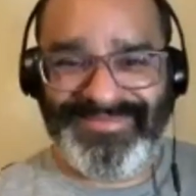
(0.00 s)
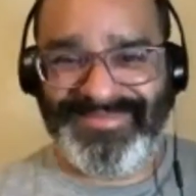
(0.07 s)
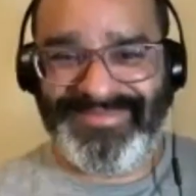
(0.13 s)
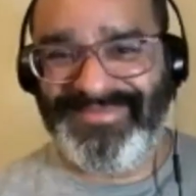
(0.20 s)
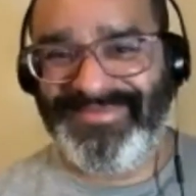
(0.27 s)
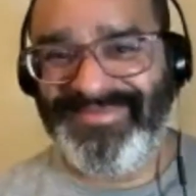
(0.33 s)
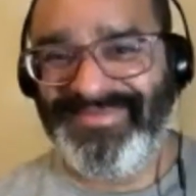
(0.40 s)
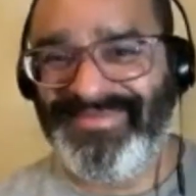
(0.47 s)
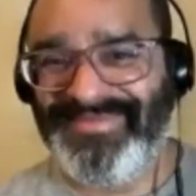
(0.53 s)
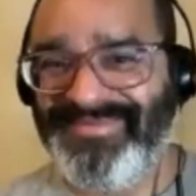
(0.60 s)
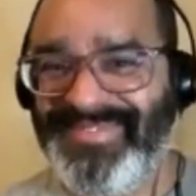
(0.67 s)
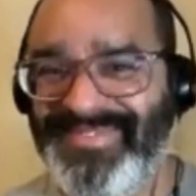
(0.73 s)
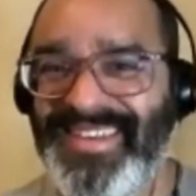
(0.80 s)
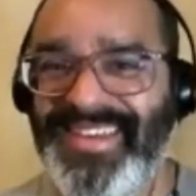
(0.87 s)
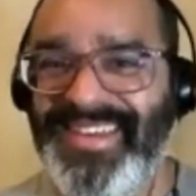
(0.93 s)
all the
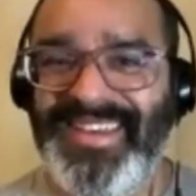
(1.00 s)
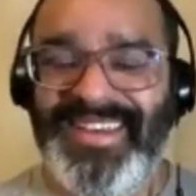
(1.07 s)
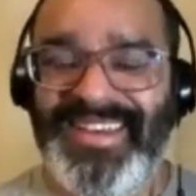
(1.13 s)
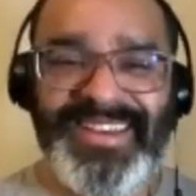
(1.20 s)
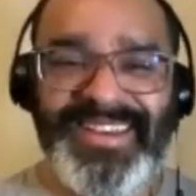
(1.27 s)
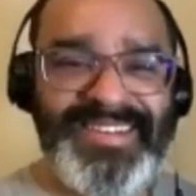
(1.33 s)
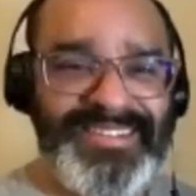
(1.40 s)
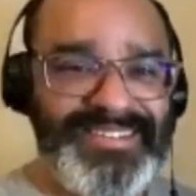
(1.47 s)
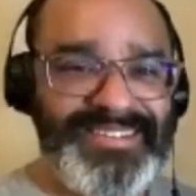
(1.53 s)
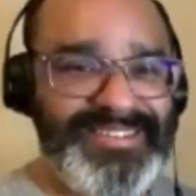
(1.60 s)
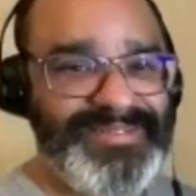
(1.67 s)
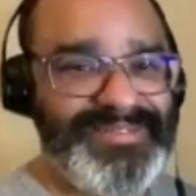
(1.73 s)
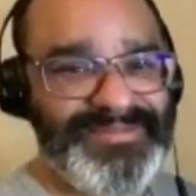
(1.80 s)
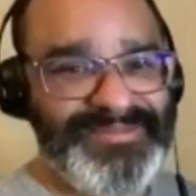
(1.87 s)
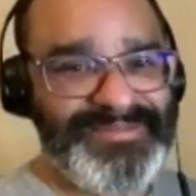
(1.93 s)
I don't want to
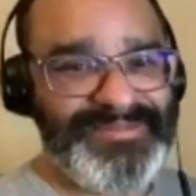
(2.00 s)
say